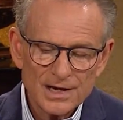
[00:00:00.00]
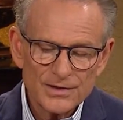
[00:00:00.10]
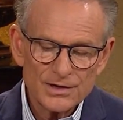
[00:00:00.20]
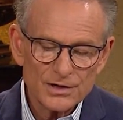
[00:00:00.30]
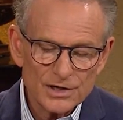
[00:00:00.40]

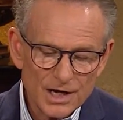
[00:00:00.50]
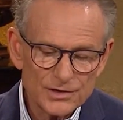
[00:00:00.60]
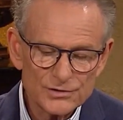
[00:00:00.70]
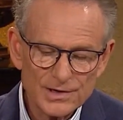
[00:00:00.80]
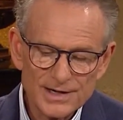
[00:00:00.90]
that are
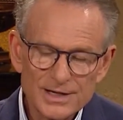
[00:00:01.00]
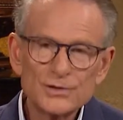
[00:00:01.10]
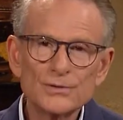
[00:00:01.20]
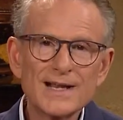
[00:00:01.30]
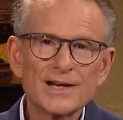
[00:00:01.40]
contrary
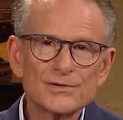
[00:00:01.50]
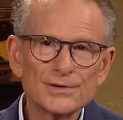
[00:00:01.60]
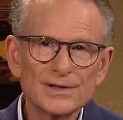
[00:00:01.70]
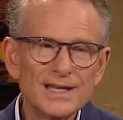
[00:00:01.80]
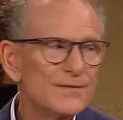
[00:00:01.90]
to
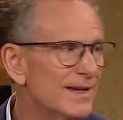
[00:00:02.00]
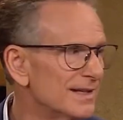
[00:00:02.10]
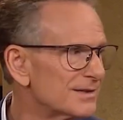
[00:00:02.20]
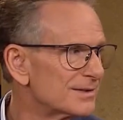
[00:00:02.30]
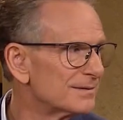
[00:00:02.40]
natural events.